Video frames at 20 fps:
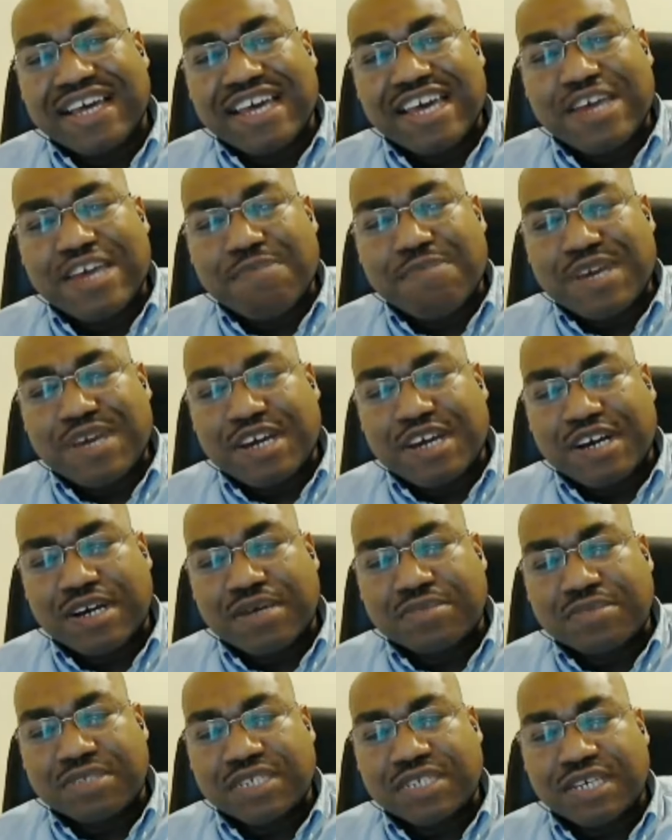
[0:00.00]
it
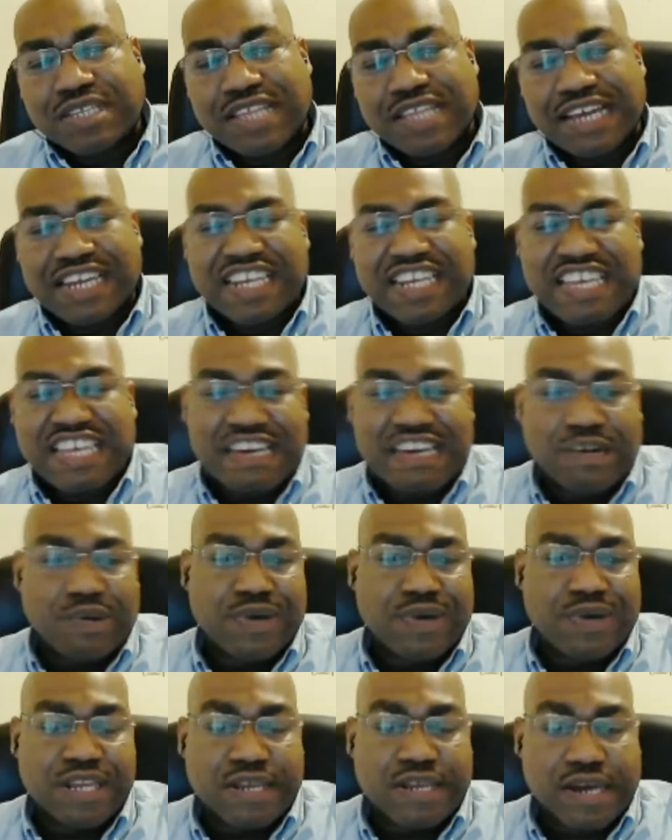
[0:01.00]
becomes like an
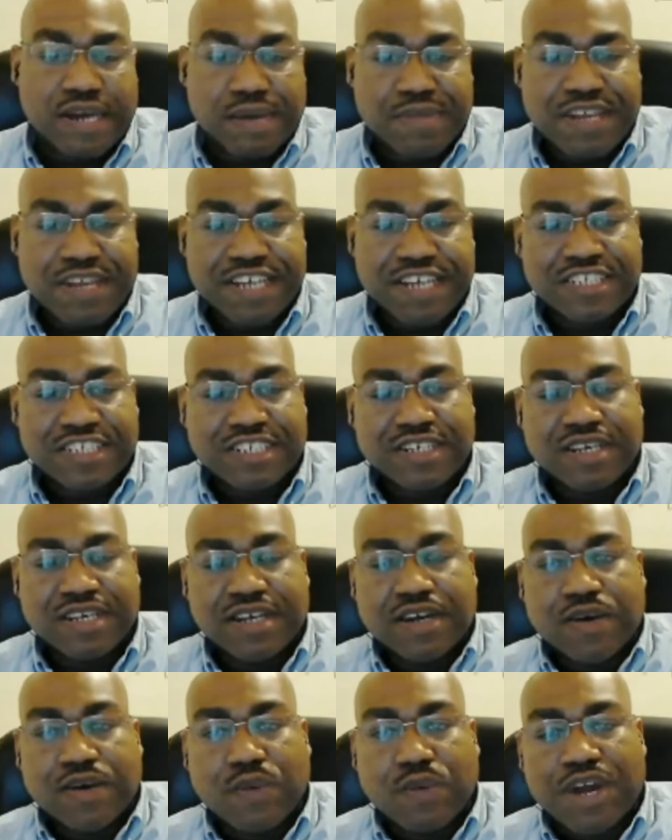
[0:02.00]
ego-id combination,
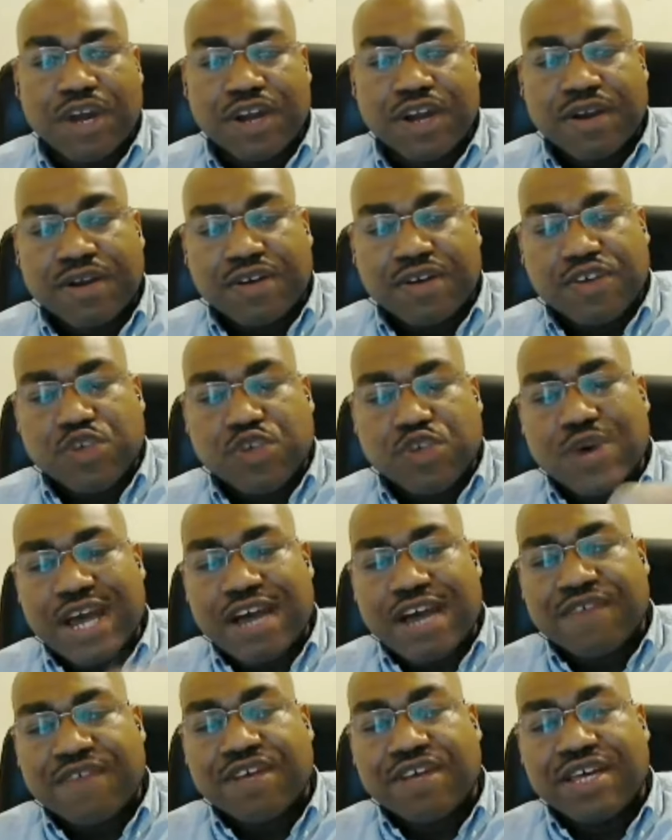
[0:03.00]
where you
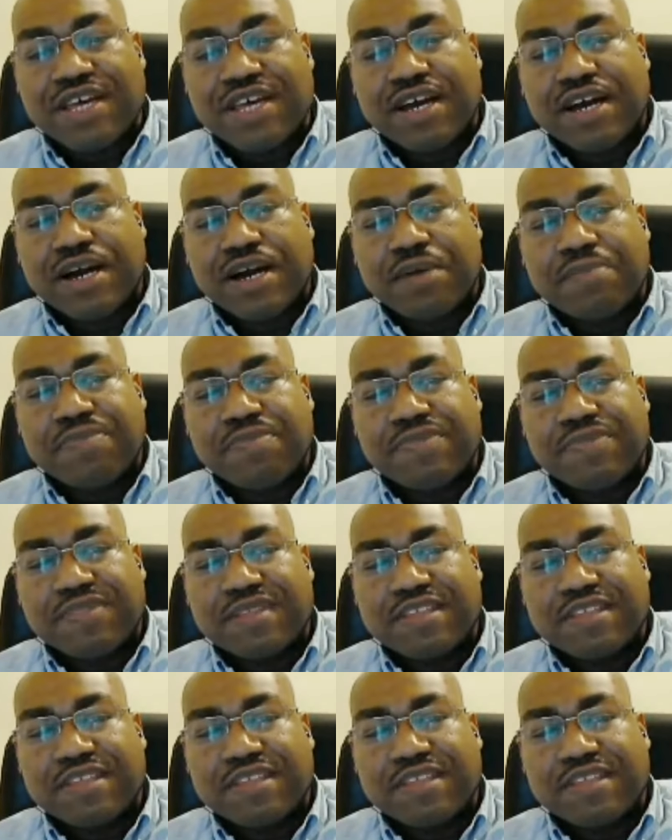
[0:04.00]
have, um,